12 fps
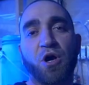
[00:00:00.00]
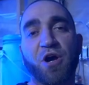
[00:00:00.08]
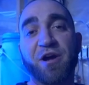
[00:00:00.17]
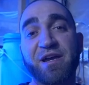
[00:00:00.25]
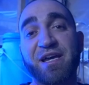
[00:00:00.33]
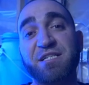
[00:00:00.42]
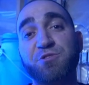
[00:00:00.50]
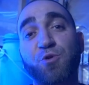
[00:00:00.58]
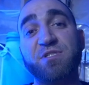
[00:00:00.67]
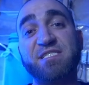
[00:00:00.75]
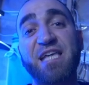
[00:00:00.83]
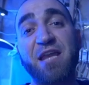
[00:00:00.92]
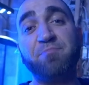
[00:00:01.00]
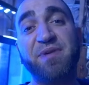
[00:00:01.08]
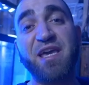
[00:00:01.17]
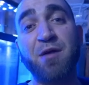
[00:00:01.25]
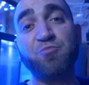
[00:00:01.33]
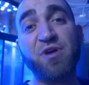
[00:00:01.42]
Alright guys, so it's 10
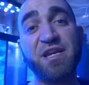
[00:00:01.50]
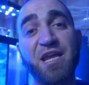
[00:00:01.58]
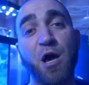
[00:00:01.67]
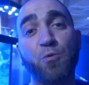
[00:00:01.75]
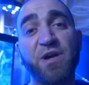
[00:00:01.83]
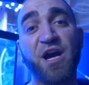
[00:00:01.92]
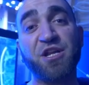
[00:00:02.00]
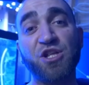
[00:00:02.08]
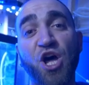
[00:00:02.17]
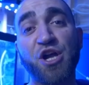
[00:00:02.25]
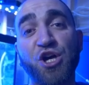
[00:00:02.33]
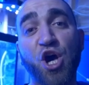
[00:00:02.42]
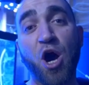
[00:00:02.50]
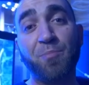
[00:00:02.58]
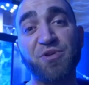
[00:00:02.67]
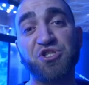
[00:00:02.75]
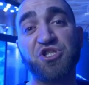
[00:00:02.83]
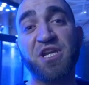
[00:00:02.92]
p.m. right now. We got a lot
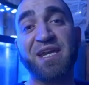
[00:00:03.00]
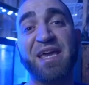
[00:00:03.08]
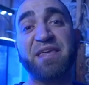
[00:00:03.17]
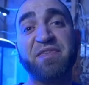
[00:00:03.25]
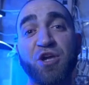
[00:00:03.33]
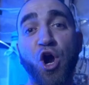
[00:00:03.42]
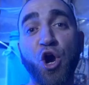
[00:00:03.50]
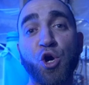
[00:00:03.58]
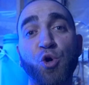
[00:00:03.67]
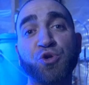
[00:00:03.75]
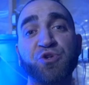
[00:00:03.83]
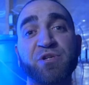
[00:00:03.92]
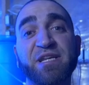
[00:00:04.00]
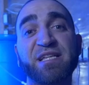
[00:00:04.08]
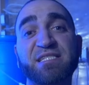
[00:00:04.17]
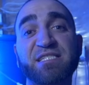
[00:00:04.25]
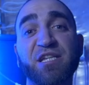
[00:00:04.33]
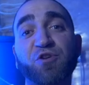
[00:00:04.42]
accomplished today. The RO unit
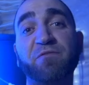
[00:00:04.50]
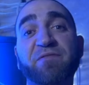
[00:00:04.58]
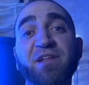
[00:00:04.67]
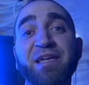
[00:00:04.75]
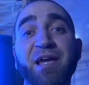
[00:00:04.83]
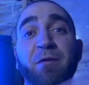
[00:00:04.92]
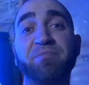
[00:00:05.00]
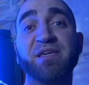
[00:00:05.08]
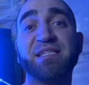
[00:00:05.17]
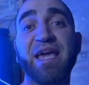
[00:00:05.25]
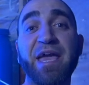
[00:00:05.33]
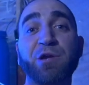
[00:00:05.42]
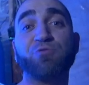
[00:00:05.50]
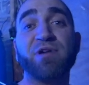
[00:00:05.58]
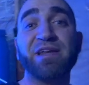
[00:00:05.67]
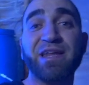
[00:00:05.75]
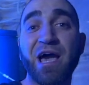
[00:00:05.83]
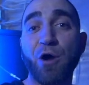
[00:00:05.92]
is still filling up the tank
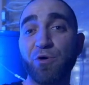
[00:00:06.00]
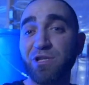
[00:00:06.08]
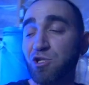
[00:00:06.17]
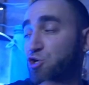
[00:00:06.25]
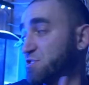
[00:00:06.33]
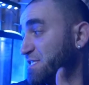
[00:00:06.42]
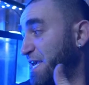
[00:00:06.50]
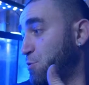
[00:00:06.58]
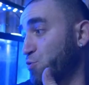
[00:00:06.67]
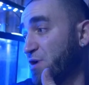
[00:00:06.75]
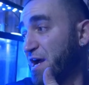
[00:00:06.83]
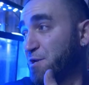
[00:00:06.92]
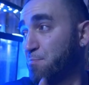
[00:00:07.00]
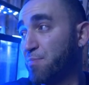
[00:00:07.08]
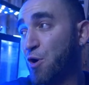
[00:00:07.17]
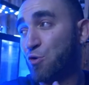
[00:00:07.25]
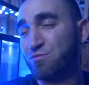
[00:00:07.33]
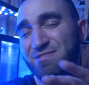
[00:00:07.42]
right now. It looks like we're at
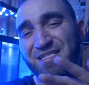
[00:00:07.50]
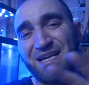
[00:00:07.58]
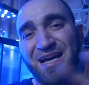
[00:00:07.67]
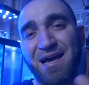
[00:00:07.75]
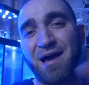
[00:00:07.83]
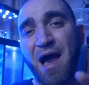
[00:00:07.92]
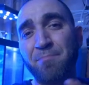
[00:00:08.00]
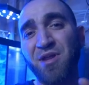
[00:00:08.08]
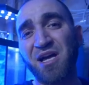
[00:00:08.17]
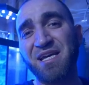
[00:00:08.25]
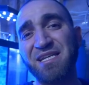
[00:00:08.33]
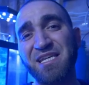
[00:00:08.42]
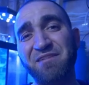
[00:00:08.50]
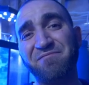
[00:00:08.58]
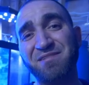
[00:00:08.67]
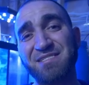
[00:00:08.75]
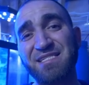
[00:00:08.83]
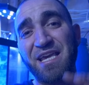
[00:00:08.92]
about, uh, I'm not going to
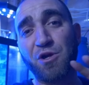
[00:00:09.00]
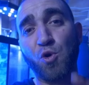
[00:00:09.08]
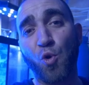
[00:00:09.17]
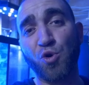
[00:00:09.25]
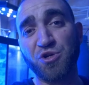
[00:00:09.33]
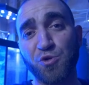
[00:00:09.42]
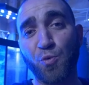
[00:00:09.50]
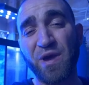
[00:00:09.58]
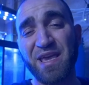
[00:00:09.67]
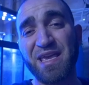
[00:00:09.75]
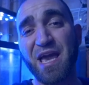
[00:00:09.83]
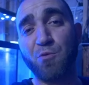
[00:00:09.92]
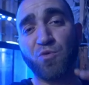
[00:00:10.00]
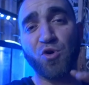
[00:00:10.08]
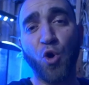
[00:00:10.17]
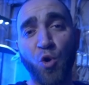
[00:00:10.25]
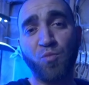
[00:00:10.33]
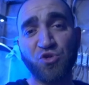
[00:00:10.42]
even say quarter way yet. We're
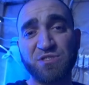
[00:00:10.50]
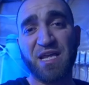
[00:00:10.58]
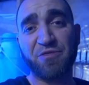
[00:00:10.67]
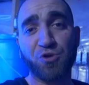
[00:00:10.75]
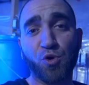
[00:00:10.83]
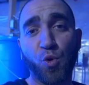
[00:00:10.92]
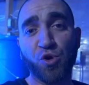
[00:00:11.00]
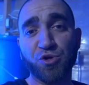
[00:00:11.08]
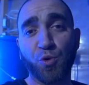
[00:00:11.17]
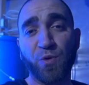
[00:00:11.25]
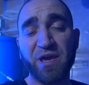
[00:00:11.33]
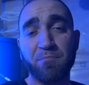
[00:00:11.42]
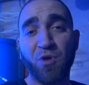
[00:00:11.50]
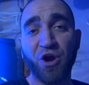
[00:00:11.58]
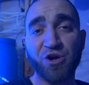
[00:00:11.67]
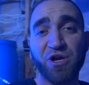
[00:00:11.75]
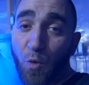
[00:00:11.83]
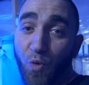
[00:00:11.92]
almost at the quarter way
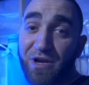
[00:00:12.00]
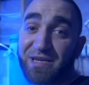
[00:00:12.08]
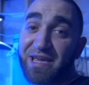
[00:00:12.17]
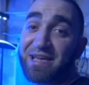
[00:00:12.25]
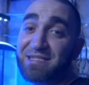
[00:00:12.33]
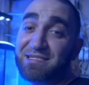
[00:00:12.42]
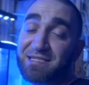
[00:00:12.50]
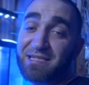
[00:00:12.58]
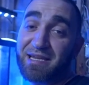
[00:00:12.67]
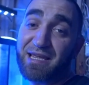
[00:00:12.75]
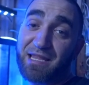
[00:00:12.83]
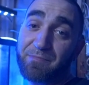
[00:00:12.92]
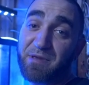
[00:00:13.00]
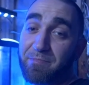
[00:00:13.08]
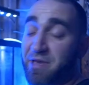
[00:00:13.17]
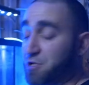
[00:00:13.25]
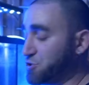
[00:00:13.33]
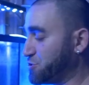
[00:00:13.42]
mark. What day is it today? Let me
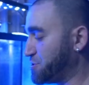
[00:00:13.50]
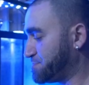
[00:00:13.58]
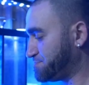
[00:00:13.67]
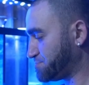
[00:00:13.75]
make sure.